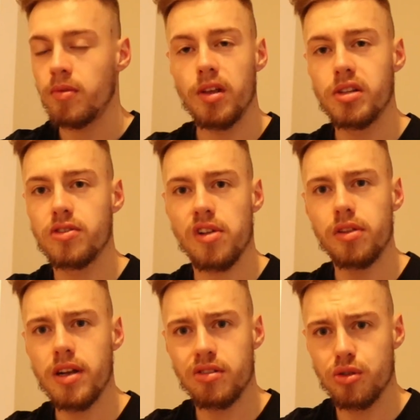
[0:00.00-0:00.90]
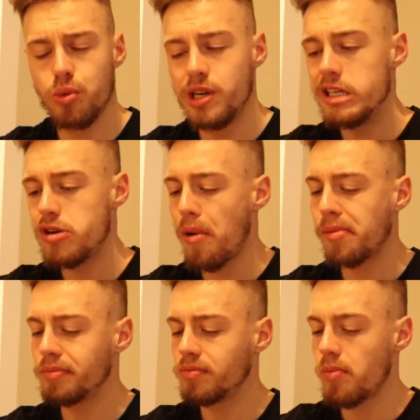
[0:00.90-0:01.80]
It's not that sweet,
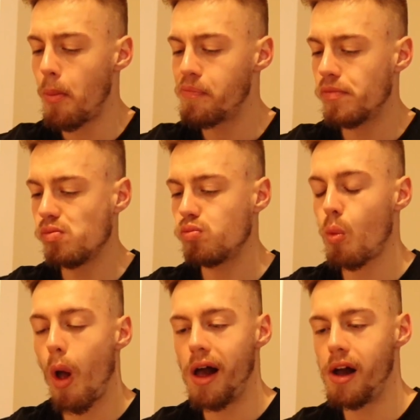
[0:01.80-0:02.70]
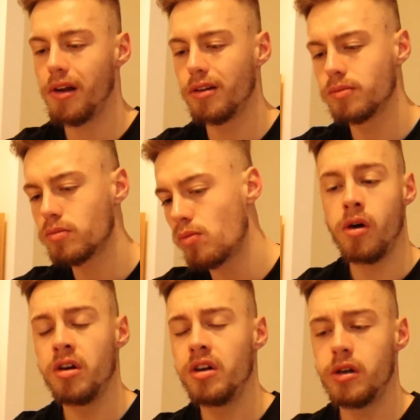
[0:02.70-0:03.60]
and
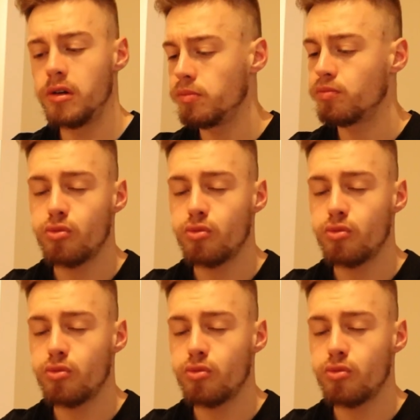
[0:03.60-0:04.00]
all in all,